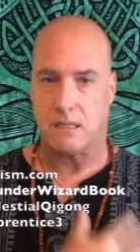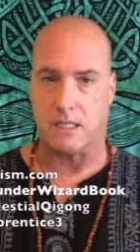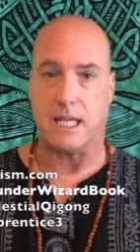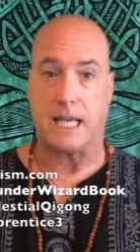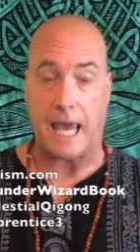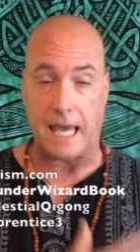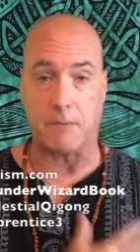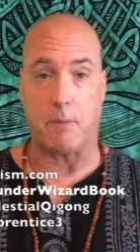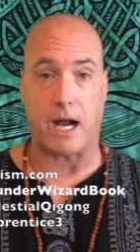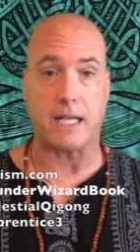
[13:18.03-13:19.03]
The
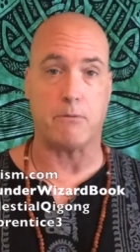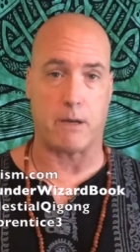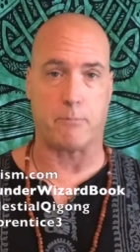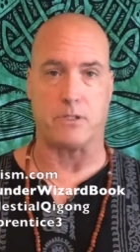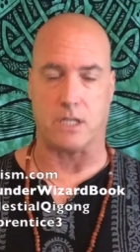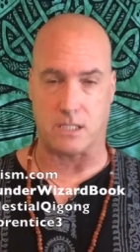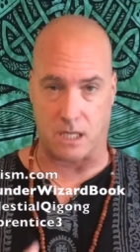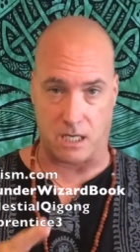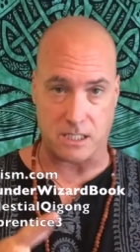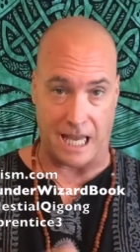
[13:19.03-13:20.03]
decaying body represents
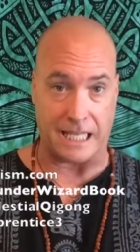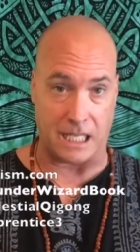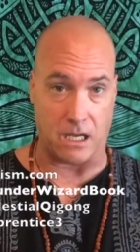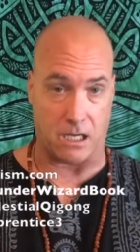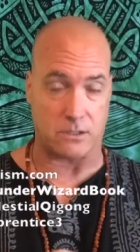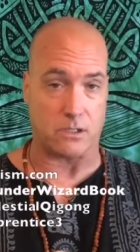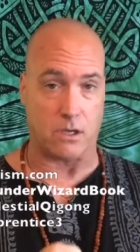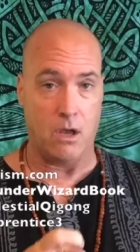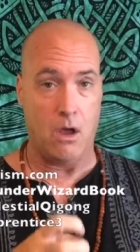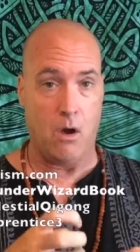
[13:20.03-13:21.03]
us hanging on to
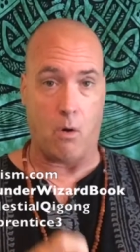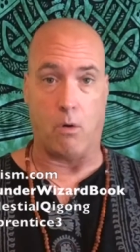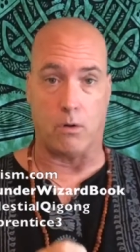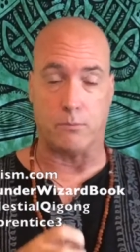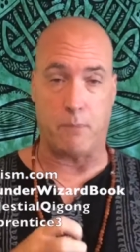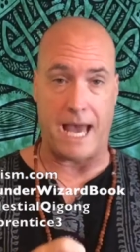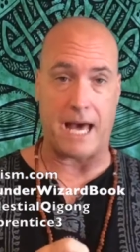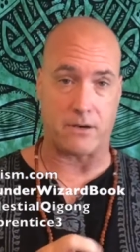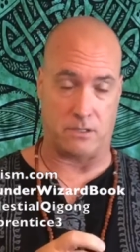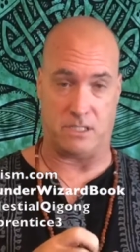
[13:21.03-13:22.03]
old
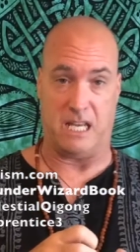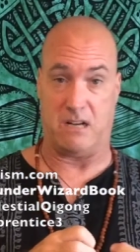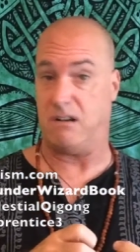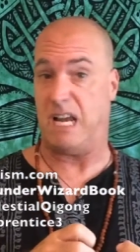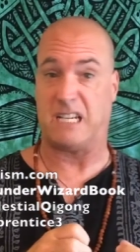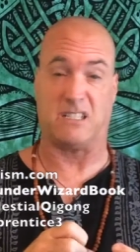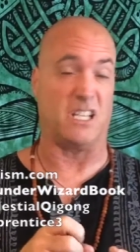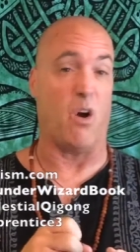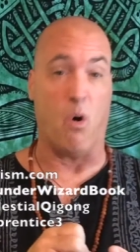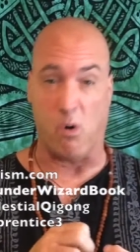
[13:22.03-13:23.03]
patterns that are
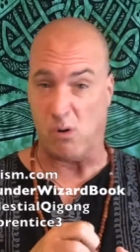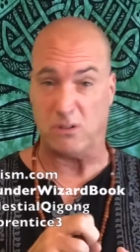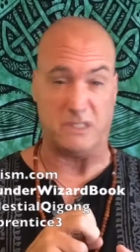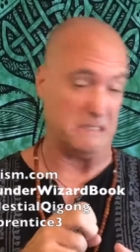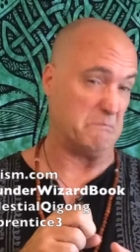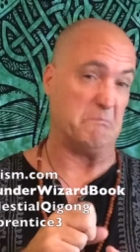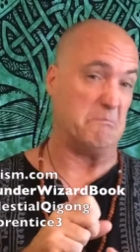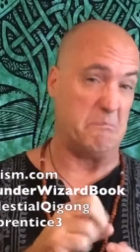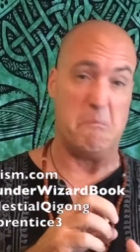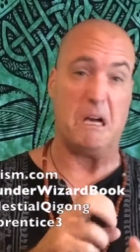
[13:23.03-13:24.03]
actually old
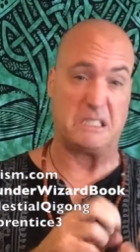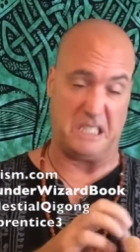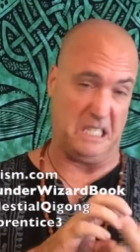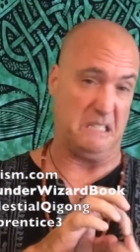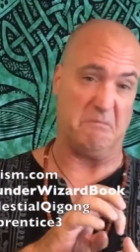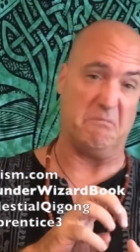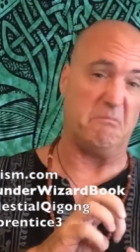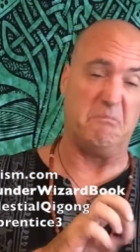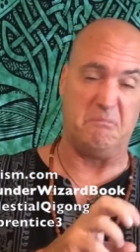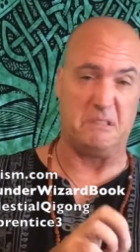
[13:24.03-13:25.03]
and musty
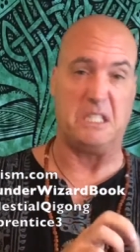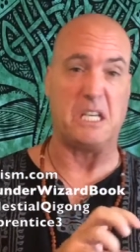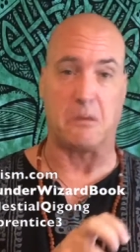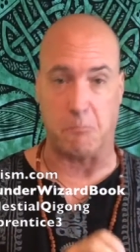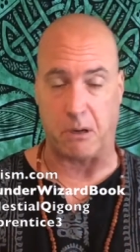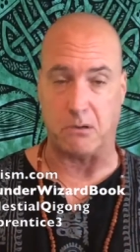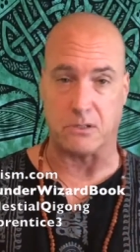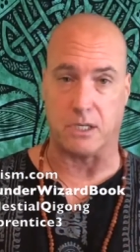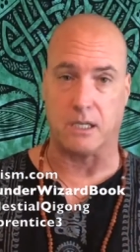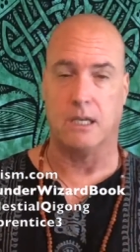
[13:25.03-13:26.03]
and
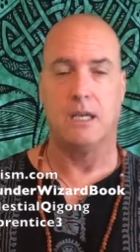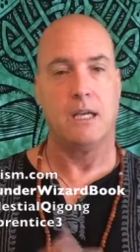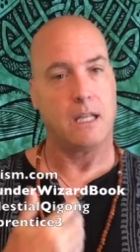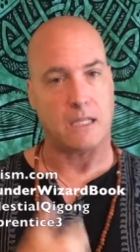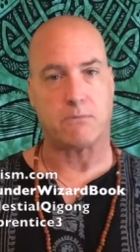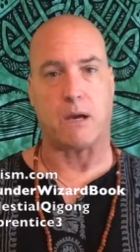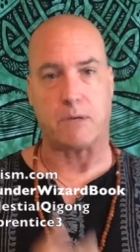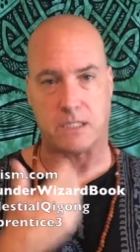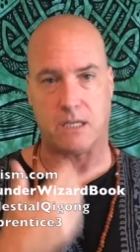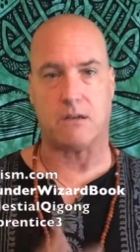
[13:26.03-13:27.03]
decomposing. That's why we
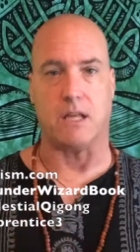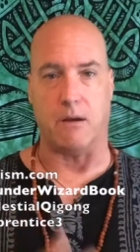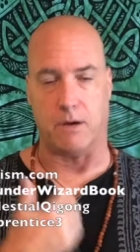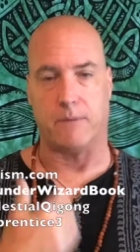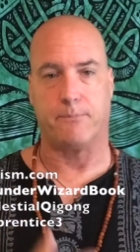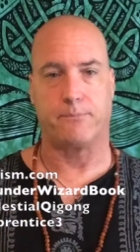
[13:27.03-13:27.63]
see her that way.